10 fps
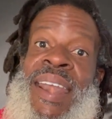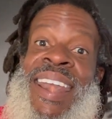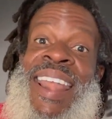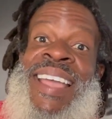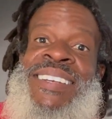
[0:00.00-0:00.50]

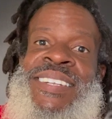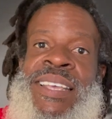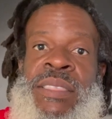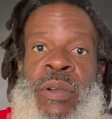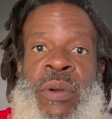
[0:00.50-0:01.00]

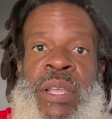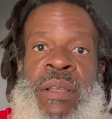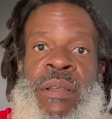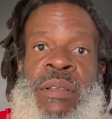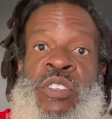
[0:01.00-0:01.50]
Nineteen thirty.
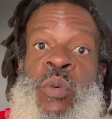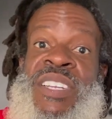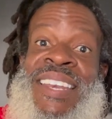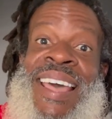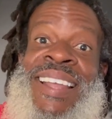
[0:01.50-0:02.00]
So it's
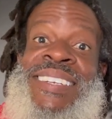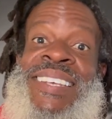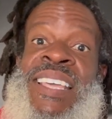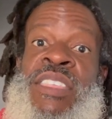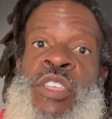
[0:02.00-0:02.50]

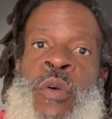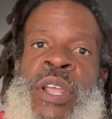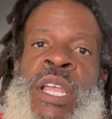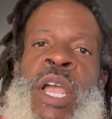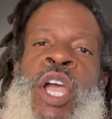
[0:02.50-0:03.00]
nineteen
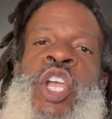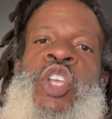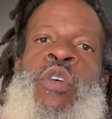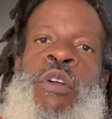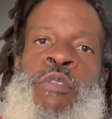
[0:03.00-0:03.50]
thirty
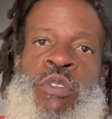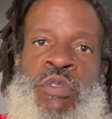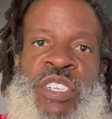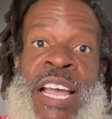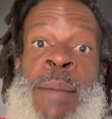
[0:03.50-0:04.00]
Universal
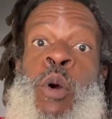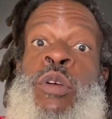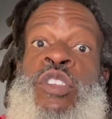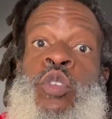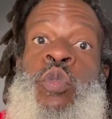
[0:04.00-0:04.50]
Time or
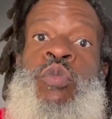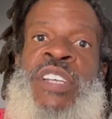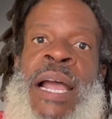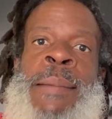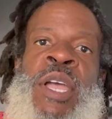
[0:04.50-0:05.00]
Zulu
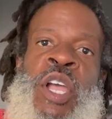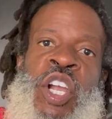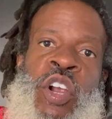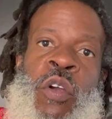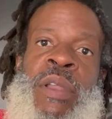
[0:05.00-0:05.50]
Time
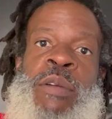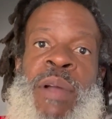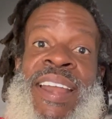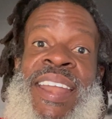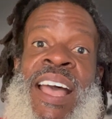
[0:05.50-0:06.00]
currently
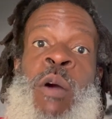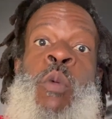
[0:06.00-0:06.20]
right now.